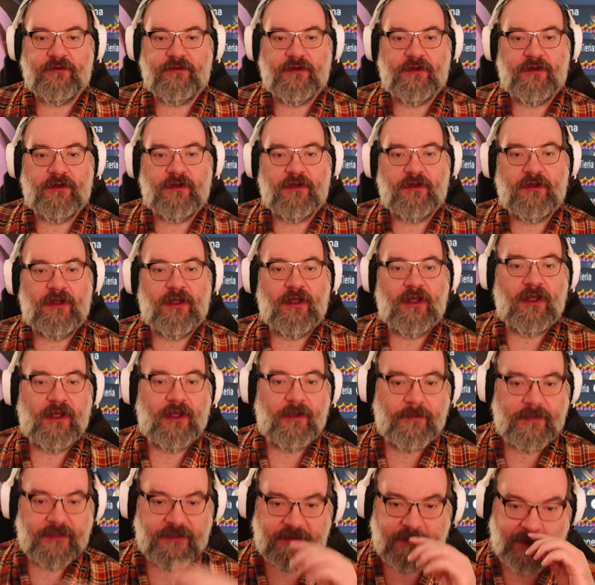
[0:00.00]
Uh, I
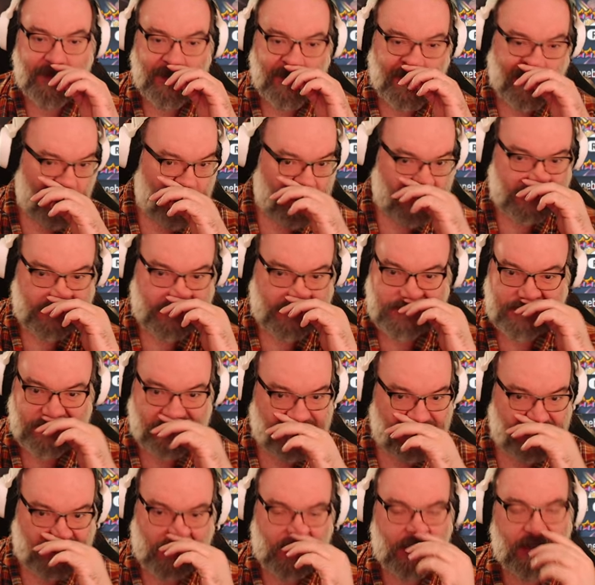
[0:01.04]
picked up her because
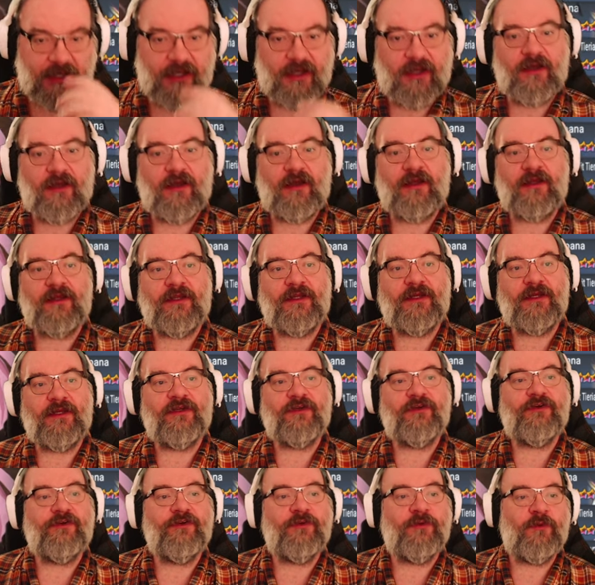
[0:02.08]
uh, I needed to
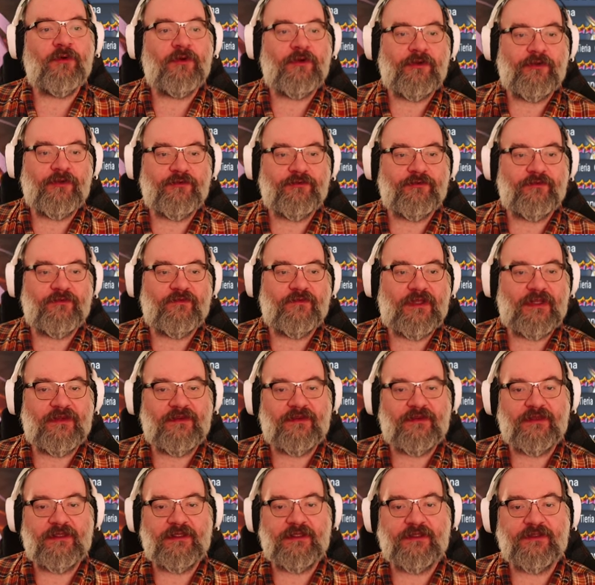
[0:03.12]
do one of those event
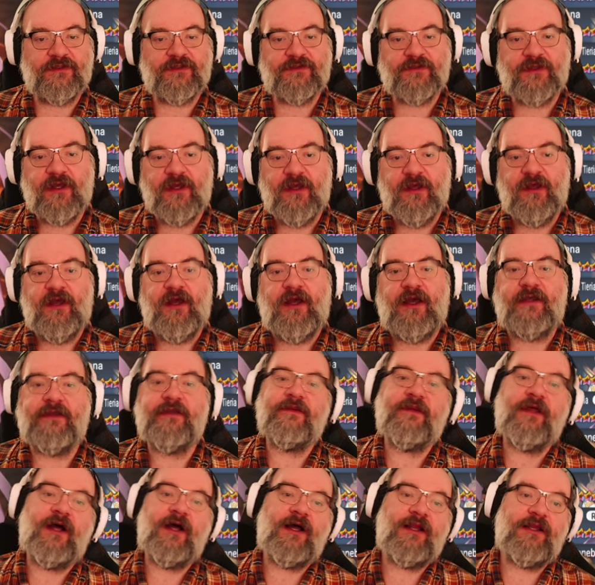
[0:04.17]
things I did
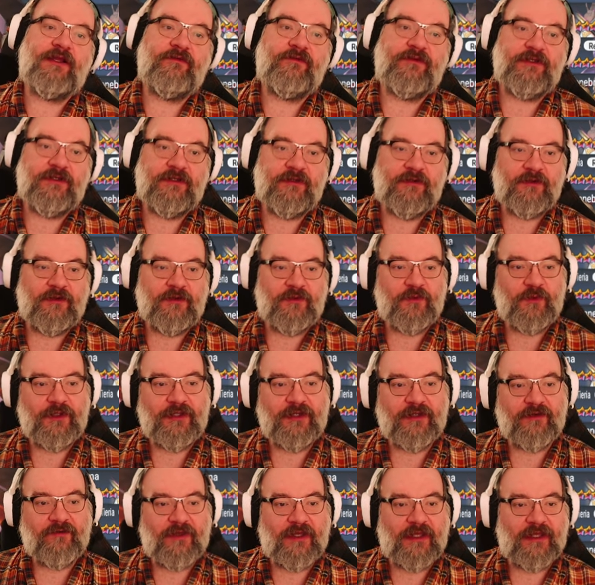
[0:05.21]
the Halloween
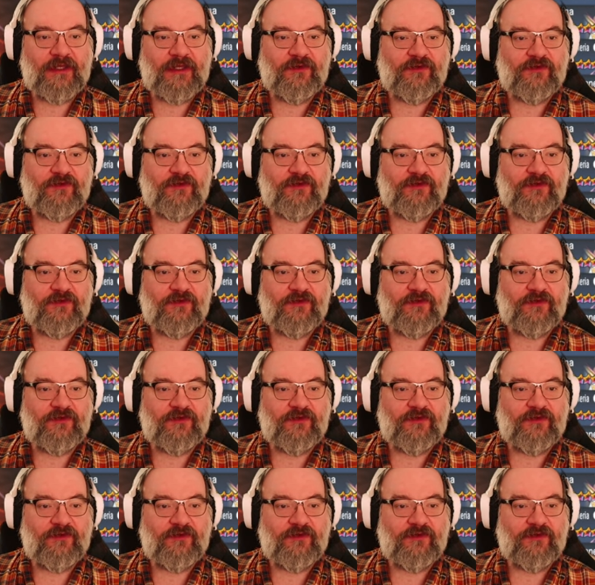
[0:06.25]
event,